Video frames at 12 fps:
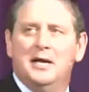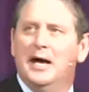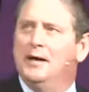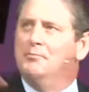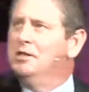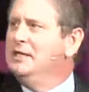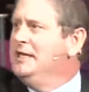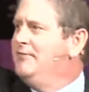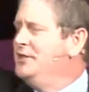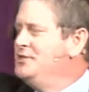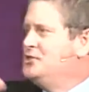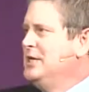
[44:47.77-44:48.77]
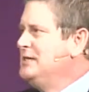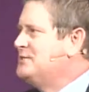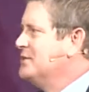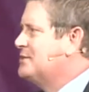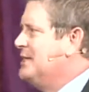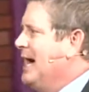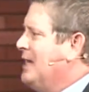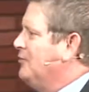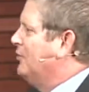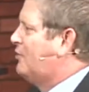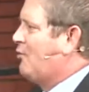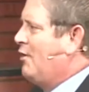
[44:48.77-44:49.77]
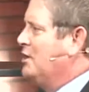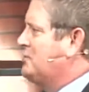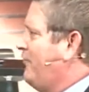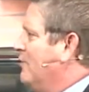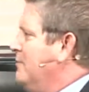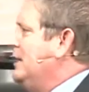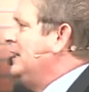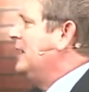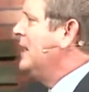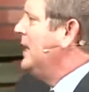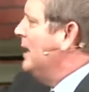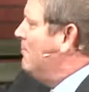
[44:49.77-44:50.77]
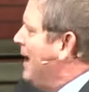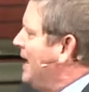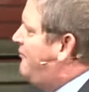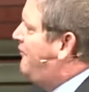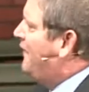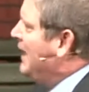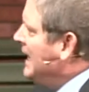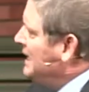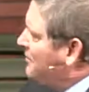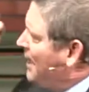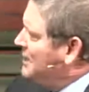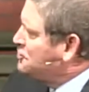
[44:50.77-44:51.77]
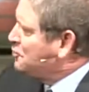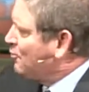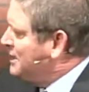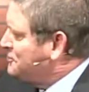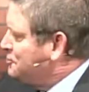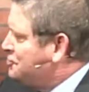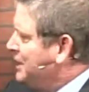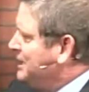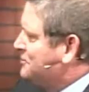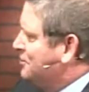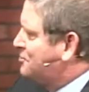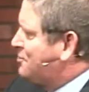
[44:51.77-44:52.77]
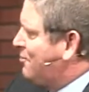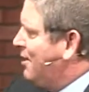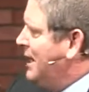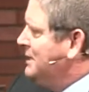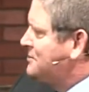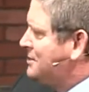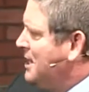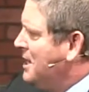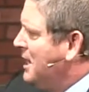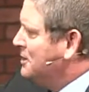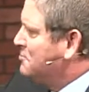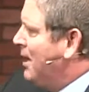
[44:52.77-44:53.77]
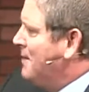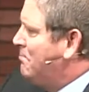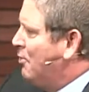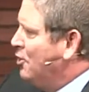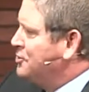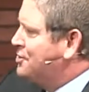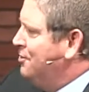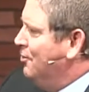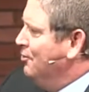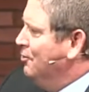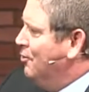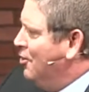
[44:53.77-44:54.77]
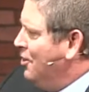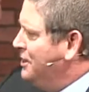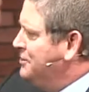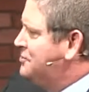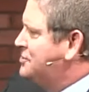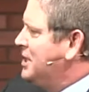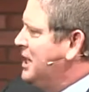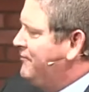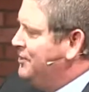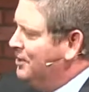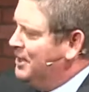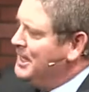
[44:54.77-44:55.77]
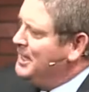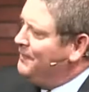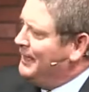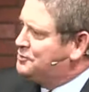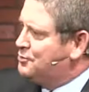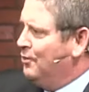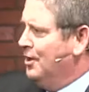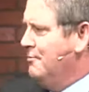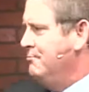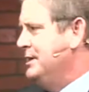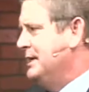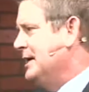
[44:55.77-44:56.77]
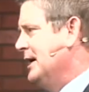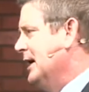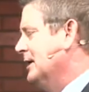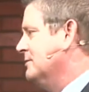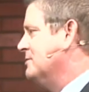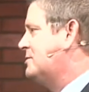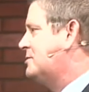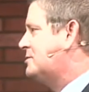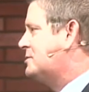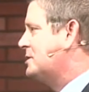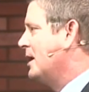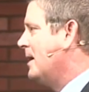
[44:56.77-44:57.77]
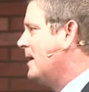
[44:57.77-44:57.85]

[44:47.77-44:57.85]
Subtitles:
I believe that Jesus died on the cross for me. And by faith, I trust Jesus Christ as my personal Lord and Savior. That's where it begins.